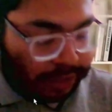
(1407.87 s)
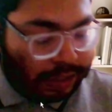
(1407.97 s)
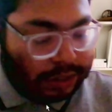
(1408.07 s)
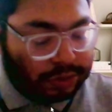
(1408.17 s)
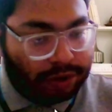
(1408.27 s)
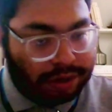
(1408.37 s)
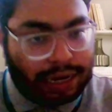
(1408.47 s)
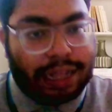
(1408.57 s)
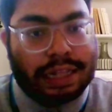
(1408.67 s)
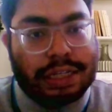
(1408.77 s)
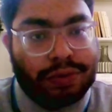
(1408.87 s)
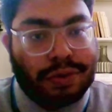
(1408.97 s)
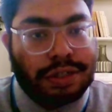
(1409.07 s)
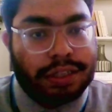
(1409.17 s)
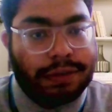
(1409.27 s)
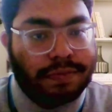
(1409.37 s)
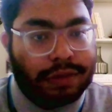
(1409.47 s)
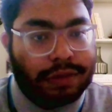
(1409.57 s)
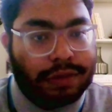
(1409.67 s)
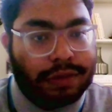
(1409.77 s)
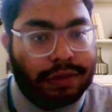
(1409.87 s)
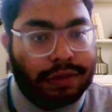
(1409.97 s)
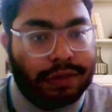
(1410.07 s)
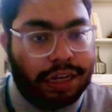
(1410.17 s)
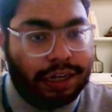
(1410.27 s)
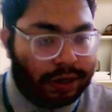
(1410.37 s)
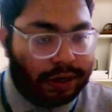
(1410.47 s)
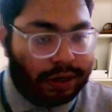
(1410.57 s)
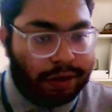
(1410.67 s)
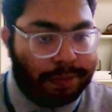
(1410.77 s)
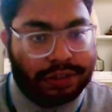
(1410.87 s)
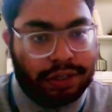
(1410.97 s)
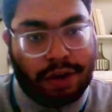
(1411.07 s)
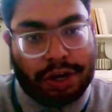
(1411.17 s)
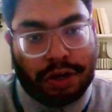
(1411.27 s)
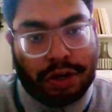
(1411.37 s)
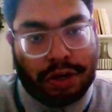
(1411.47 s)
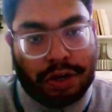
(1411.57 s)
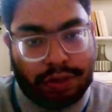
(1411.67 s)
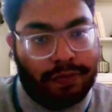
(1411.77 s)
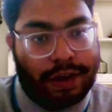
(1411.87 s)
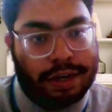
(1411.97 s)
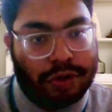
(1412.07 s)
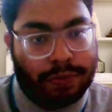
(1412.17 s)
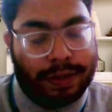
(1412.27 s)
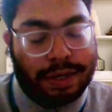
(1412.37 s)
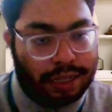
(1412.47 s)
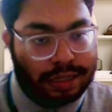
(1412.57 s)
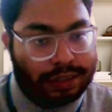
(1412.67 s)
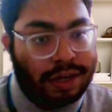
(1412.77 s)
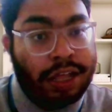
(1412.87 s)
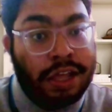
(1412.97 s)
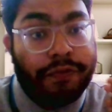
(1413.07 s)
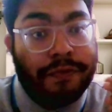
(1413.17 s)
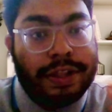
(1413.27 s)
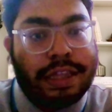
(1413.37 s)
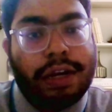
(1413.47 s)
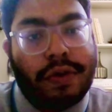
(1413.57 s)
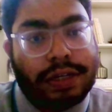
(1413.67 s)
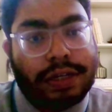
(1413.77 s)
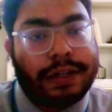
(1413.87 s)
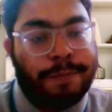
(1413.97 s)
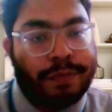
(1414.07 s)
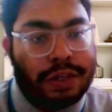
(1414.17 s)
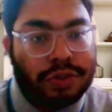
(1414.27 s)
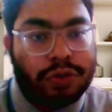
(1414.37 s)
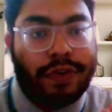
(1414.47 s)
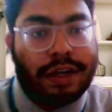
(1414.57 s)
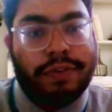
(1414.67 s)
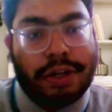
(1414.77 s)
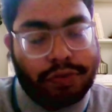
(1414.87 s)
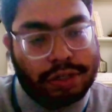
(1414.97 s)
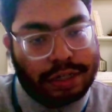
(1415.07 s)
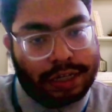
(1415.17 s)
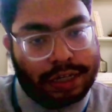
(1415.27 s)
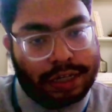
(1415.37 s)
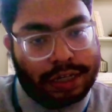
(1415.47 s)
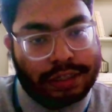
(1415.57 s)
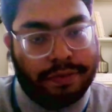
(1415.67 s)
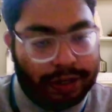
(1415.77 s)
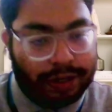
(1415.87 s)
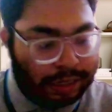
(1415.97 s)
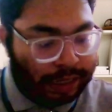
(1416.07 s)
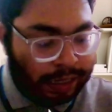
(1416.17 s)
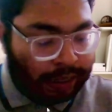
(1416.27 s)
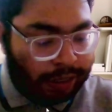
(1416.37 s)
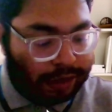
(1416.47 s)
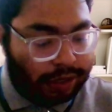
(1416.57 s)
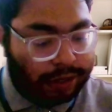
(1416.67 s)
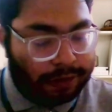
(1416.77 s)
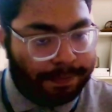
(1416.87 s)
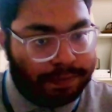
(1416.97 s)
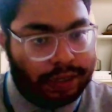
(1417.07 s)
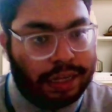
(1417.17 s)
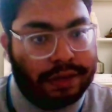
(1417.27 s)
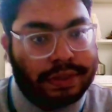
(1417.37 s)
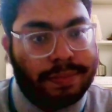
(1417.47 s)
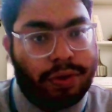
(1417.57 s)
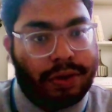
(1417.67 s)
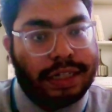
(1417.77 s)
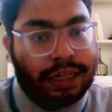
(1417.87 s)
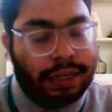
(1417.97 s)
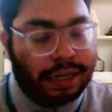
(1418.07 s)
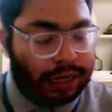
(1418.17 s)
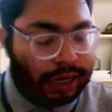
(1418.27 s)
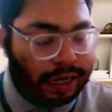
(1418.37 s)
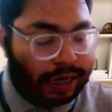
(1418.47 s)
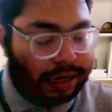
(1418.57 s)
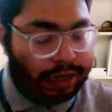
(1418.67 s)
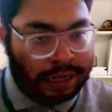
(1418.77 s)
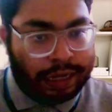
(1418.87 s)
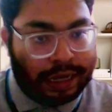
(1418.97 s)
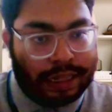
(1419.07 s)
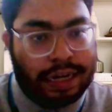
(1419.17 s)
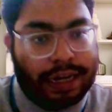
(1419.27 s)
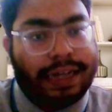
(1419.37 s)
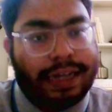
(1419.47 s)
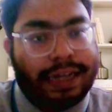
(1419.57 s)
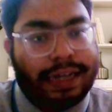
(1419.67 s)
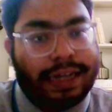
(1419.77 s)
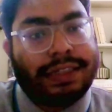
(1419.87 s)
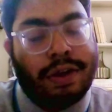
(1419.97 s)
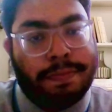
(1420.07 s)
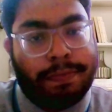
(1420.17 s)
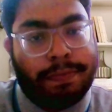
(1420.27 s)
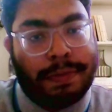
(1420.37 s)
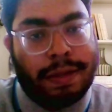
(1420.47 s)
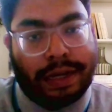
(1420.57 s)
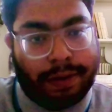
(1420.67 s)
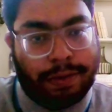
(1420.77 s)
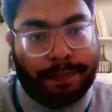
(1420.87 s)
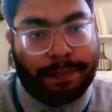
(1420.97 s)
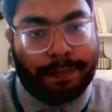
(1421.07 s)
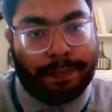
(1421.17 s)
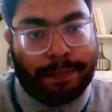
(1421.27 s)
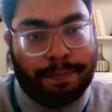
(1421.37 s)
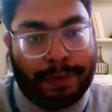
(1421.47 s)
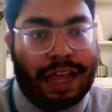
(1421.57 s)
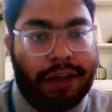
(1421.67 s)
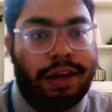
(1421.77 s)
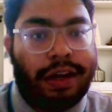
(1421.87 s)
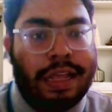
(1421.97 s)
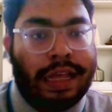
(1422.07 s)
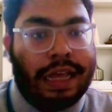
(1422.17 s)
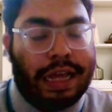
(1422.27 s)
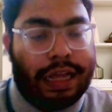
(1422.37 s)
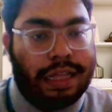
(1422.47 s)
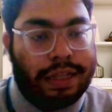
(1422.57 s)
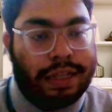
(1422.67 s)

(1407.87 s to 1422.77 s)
So try this question and let me know in the comment section what do you think, what should be the answer with the logic. So whatever answer you are giving, give some logic, and in the next video or maybe in the pinned comment, I will